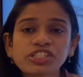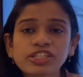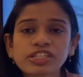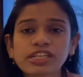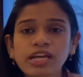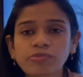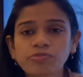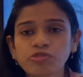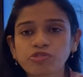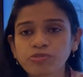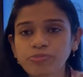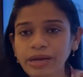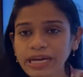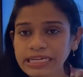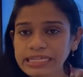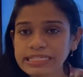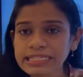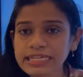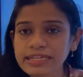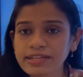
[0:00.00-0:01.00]
type of
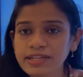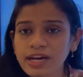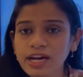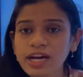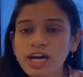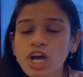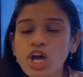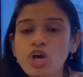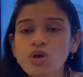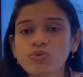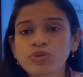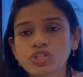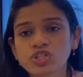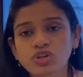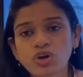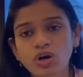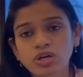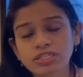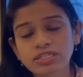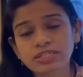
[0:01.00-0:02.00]
bacteria which
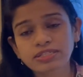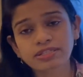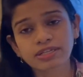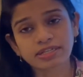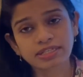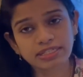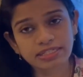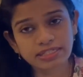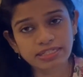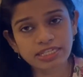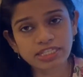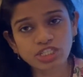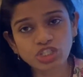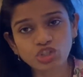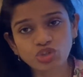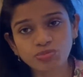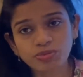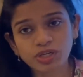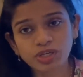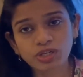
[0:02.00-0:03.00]
causes the disease
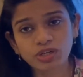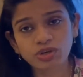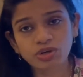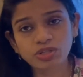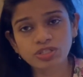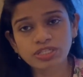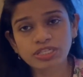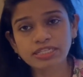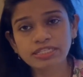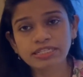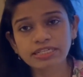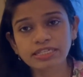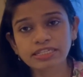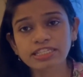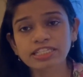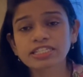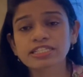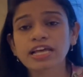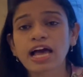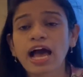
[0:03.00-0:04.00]
tuberculosis. It
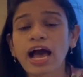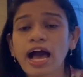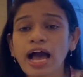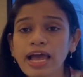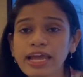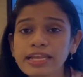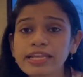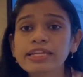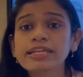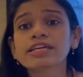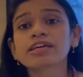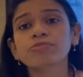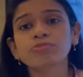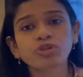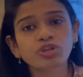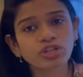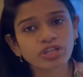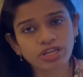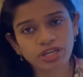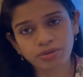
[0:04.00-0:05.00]
is highly
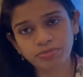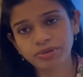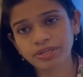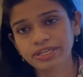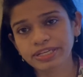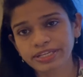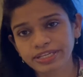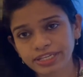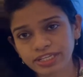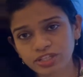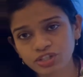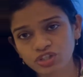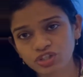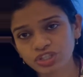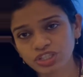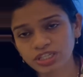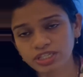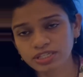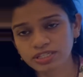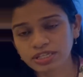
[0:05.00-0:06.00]
communicable in nature,
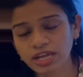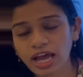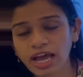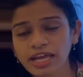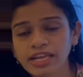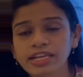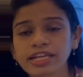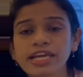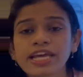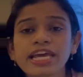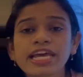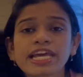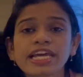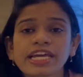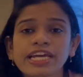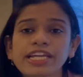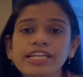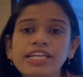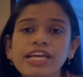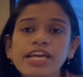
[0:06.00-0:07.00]
that is
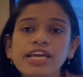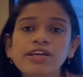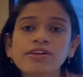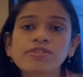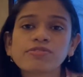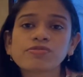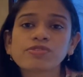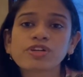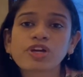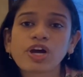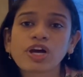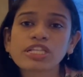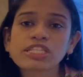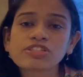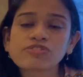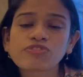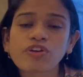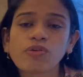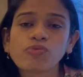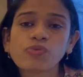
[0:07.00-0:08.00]
it gets
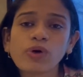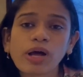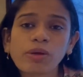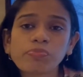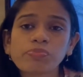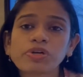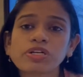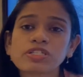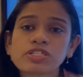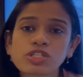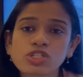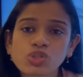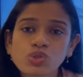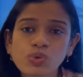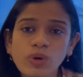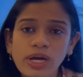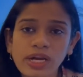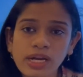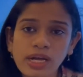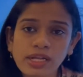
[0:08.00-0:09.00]
from one person to
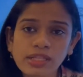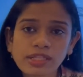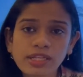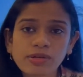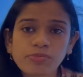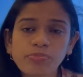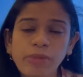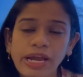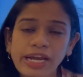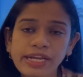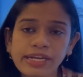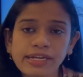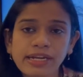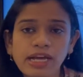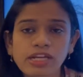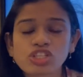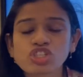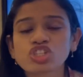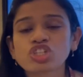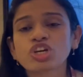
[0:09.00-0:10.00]
another by
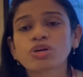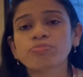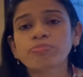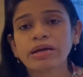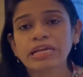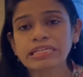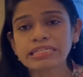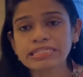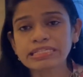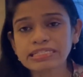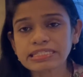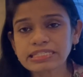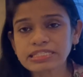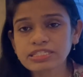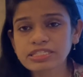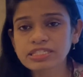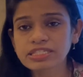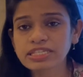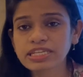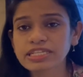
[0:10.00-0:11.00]
touch, by
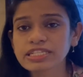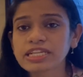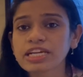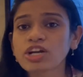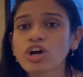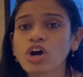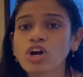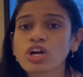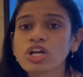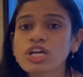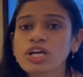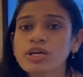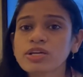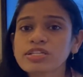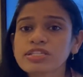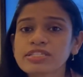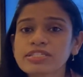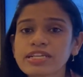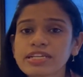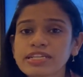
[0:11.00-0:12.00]

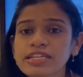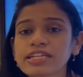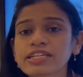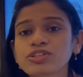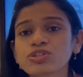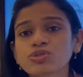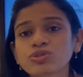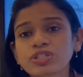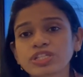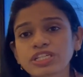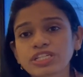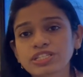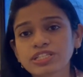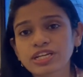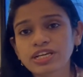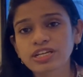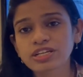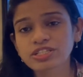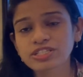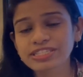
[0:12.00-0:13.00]
sitting to
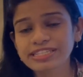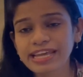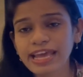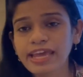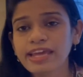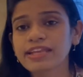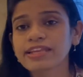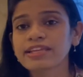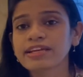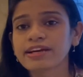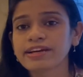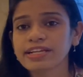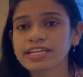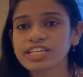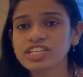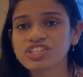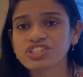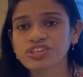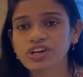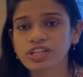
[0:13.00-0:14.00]
near, staying near
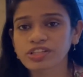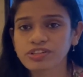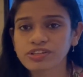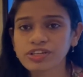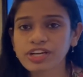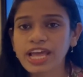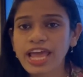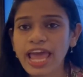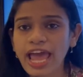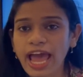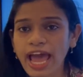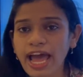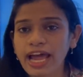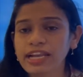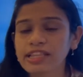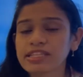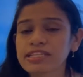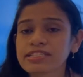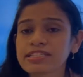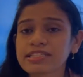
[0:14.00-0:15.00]
each other,
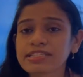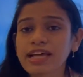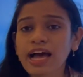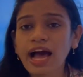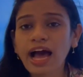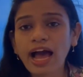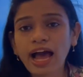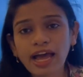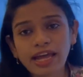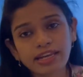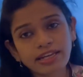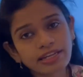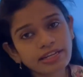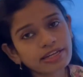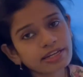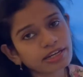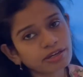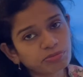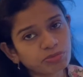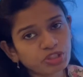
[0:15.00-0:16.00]
and this is a highly
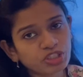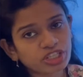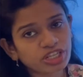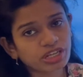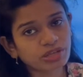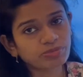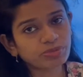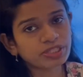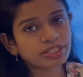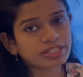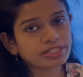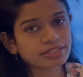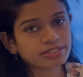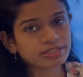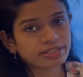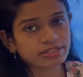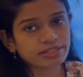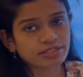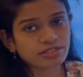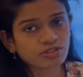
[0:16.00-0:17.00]
communicable
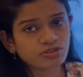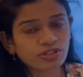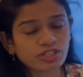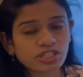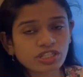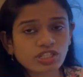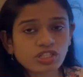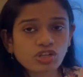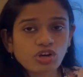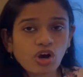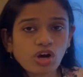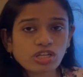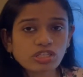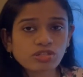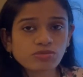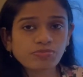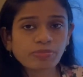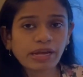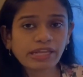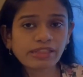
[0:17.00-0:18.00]
disease. So it is
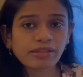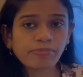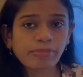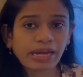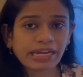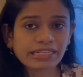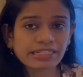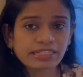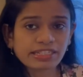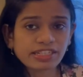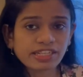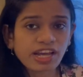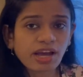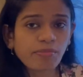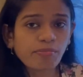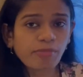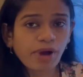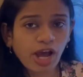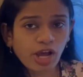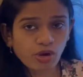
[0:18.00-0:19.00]
caused by the bacteria
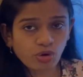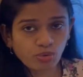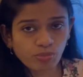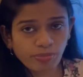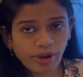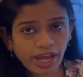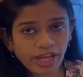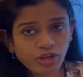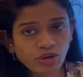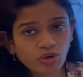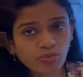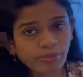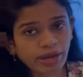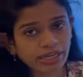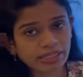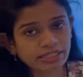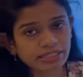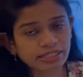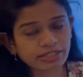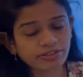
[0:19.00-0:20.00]

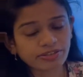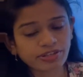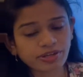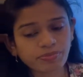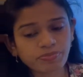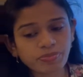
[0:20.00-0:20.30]
Mycobacterium.